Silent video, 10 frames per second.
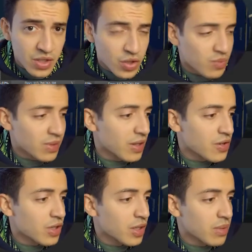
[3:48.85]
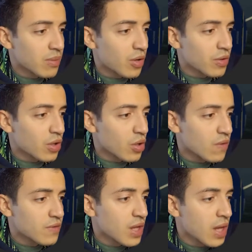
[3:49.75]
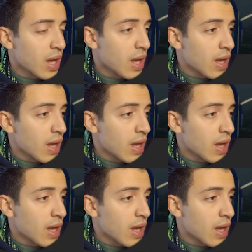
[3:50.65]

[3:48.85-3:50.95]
adjustment layer is going to be about the curves.